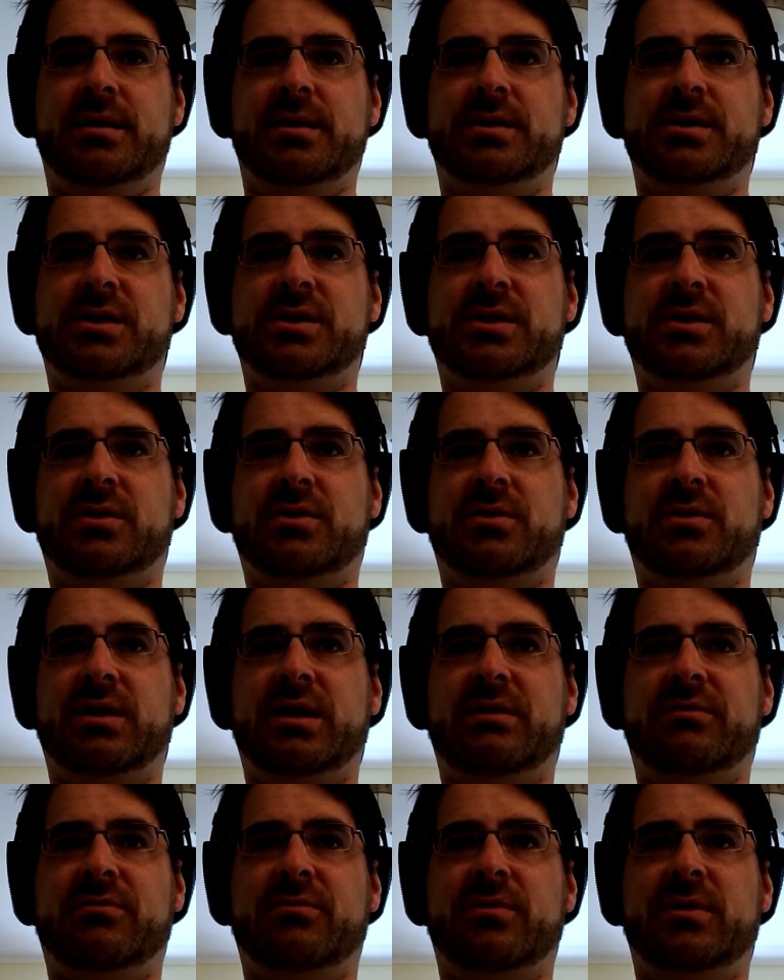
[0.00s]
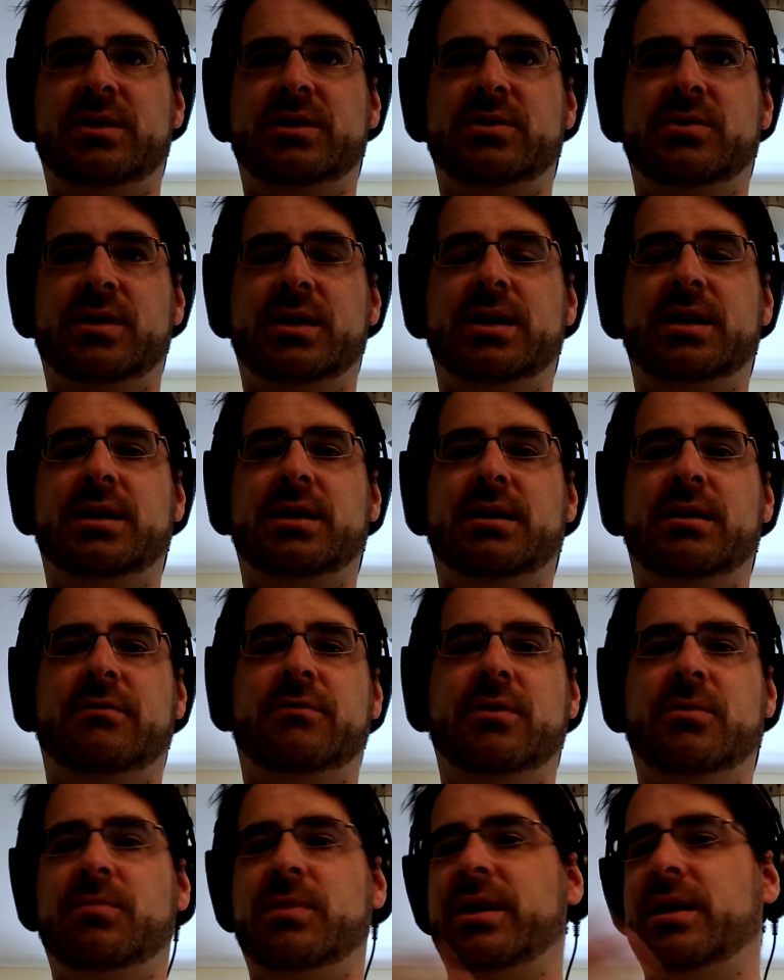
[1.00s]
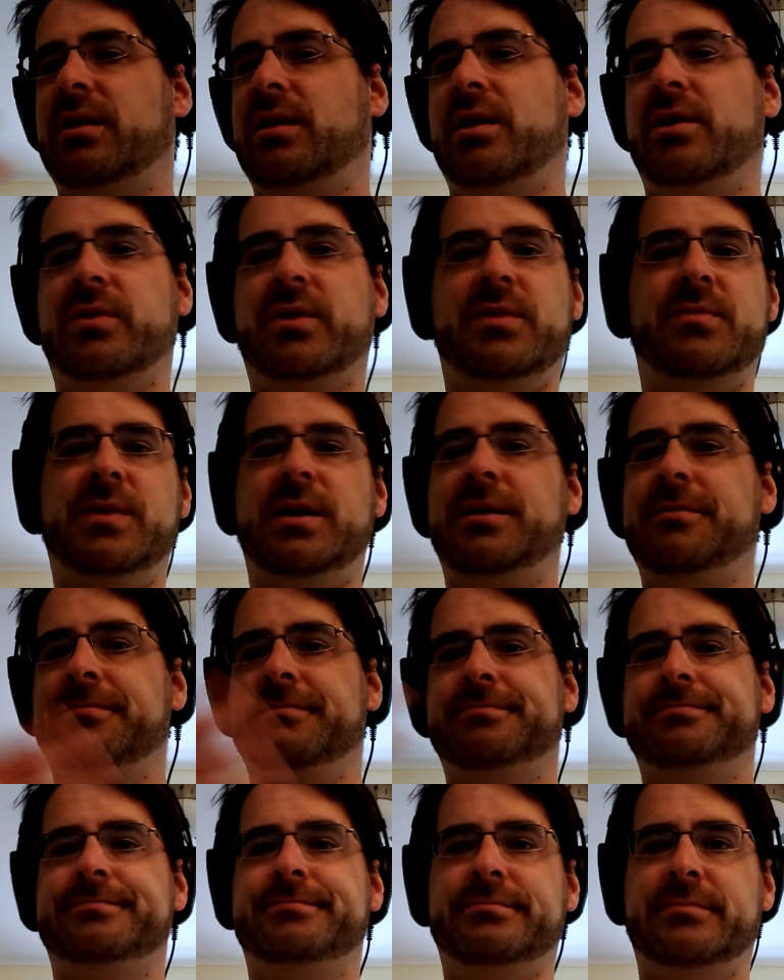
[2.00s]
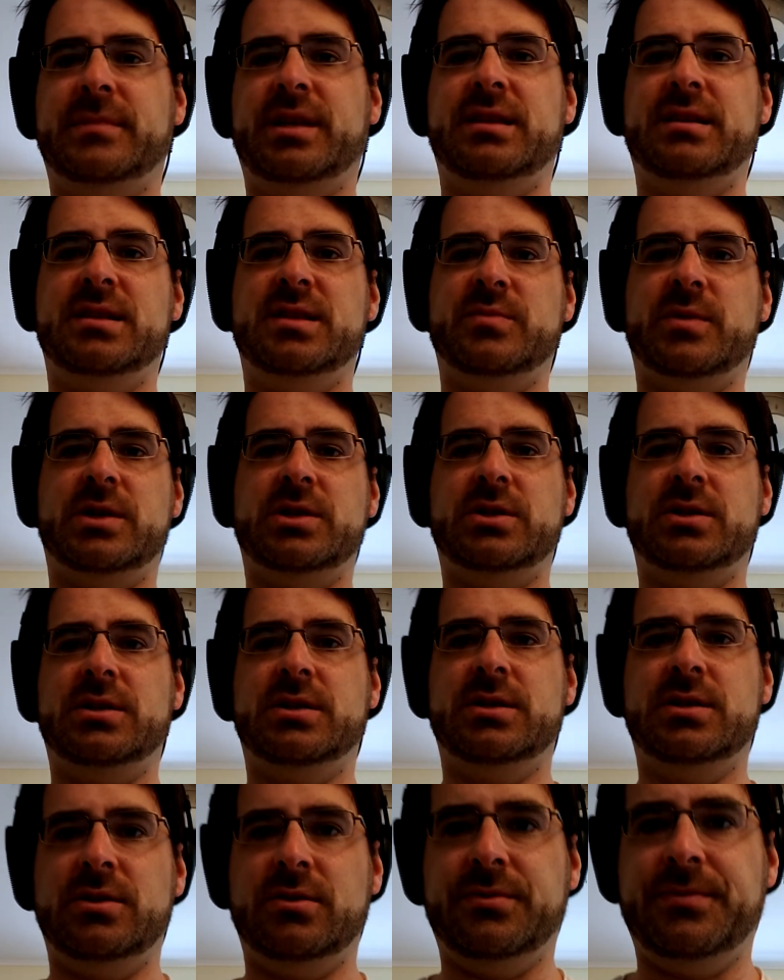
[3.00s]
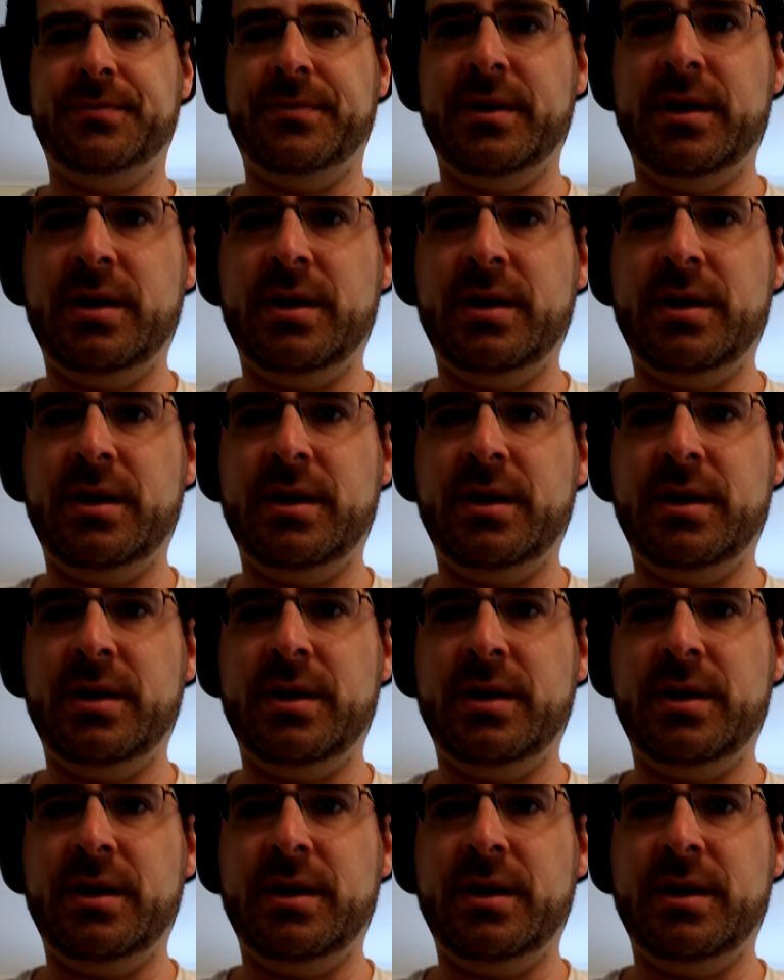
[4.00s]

So if you play along with me, nothing special to do.